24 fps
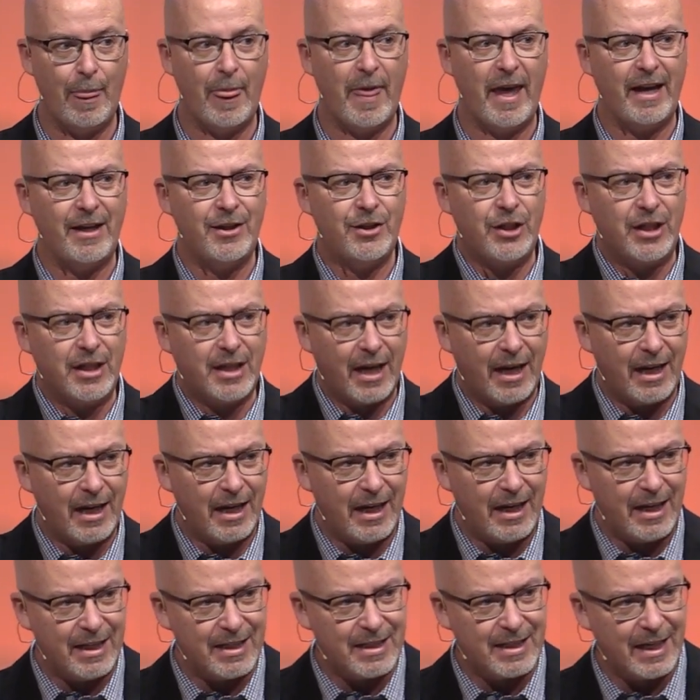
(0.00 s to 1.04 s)
And she kind
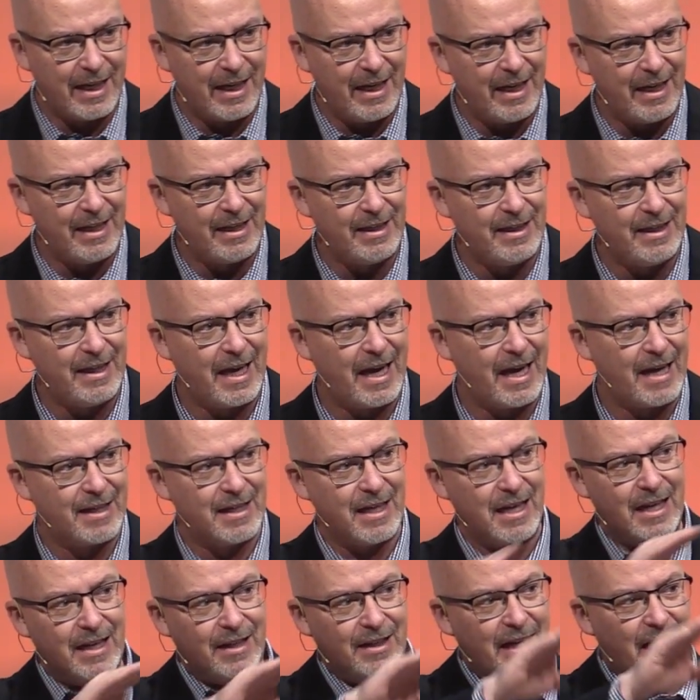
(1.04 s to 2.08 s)
of is in
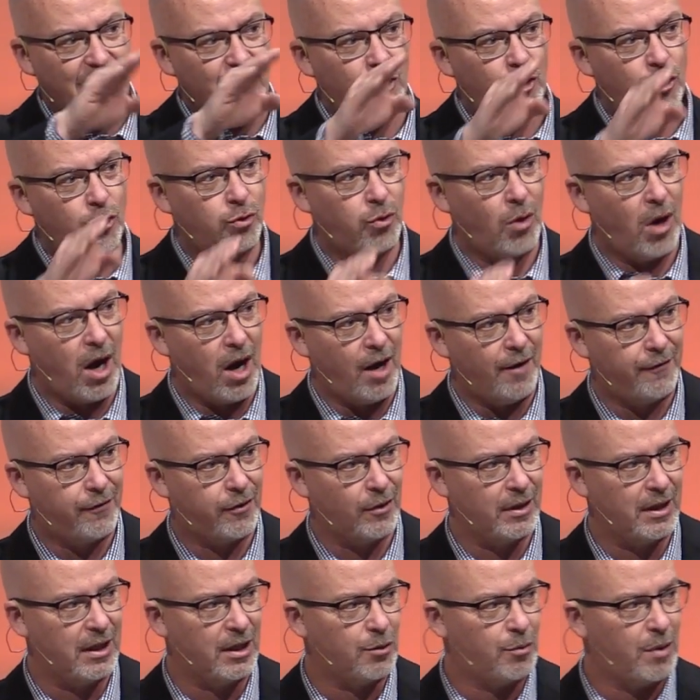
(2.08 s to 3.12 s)
that trough for
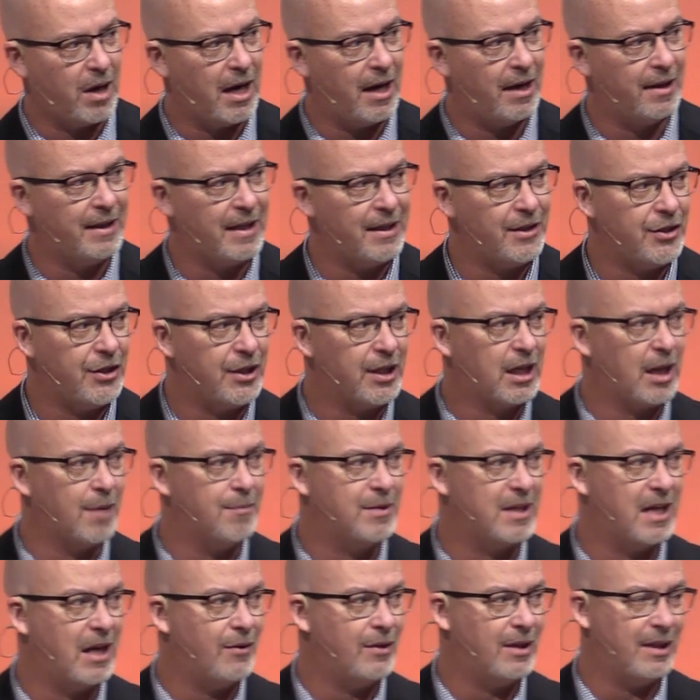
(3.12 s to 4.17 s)
a little while. And then she
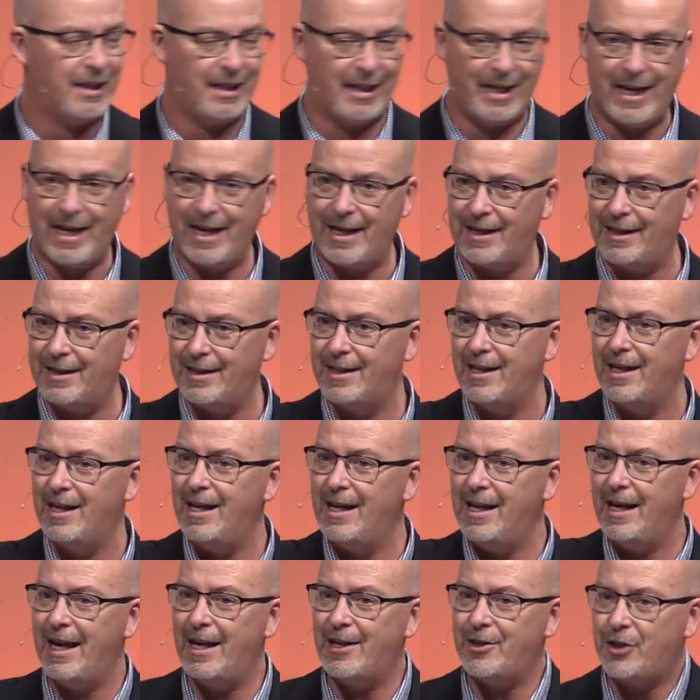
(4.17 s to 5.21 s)
comes out at the end
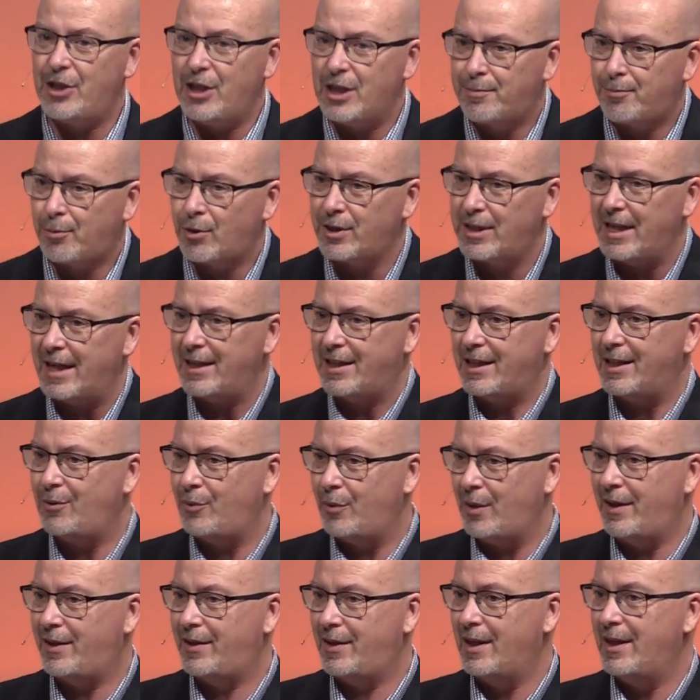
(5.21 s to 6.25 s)
as she's presented
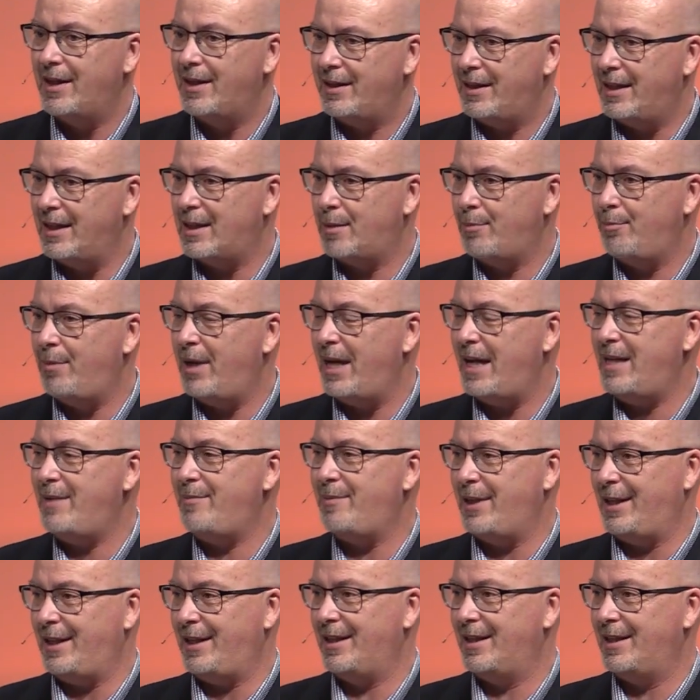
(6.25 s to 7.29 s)
with this
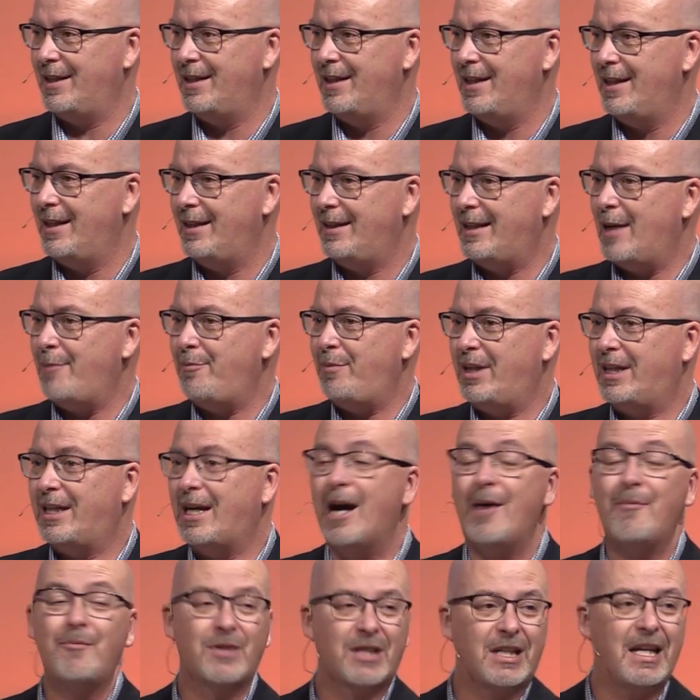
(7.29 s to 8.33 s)
baby that
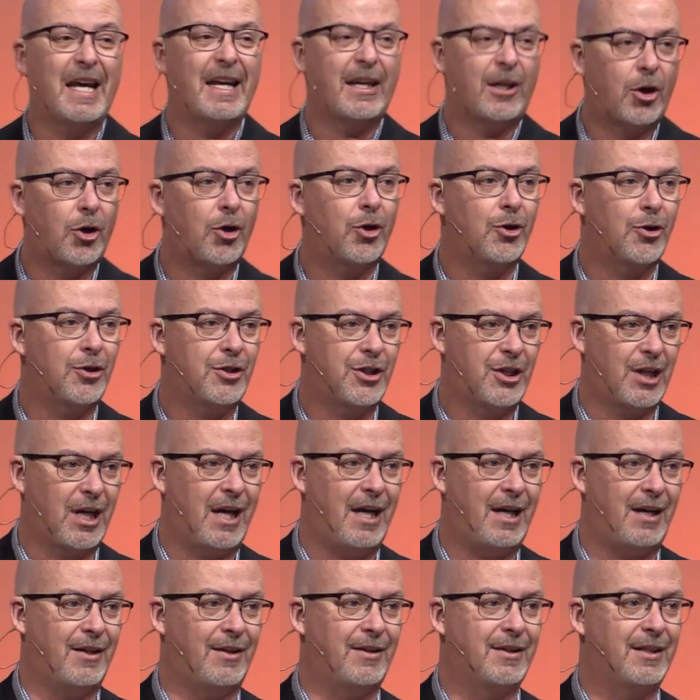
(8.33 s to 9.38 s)
becomes like her
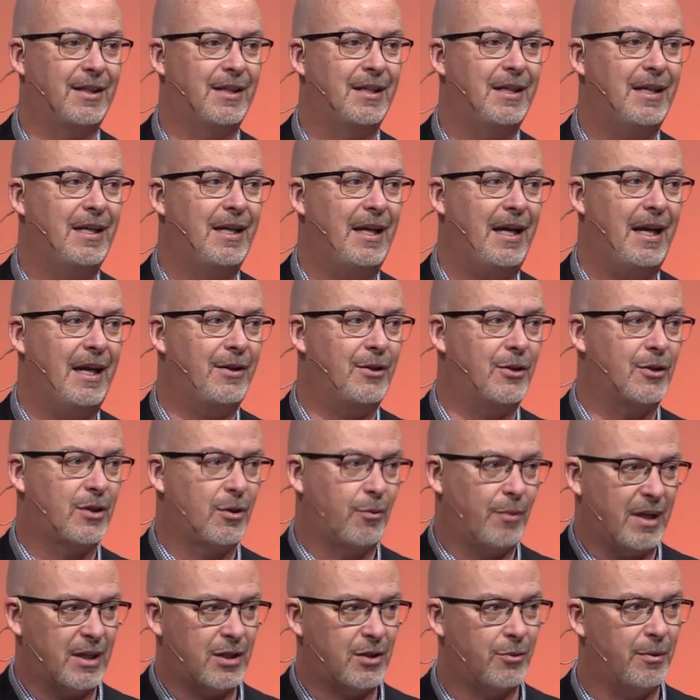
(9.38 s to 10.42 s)
child. And there's a
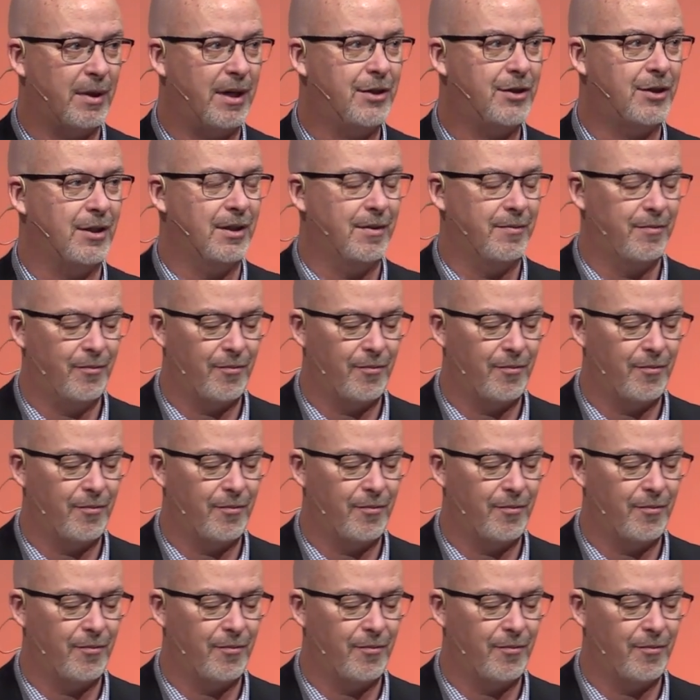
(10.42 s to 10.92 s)
restoration.